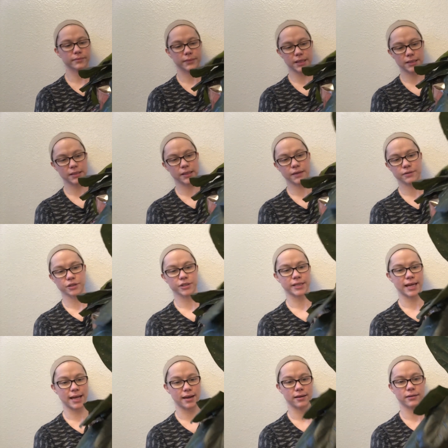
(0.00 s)
these leaves are
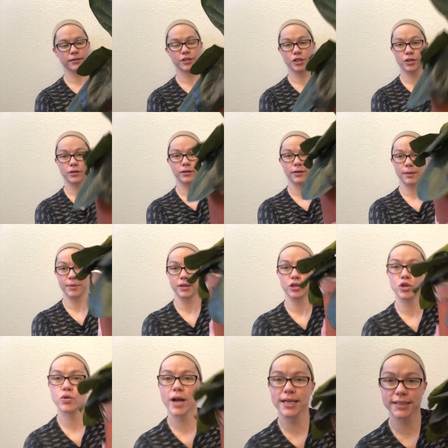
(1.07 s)
dead. Do you I mean
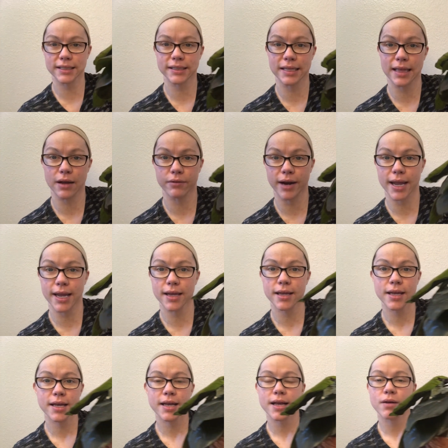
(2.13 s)
you guys can see that right?
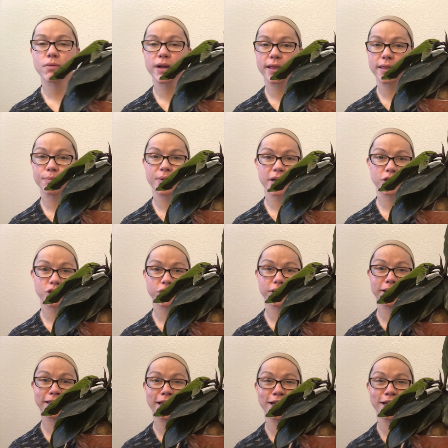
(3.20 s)
In the picture that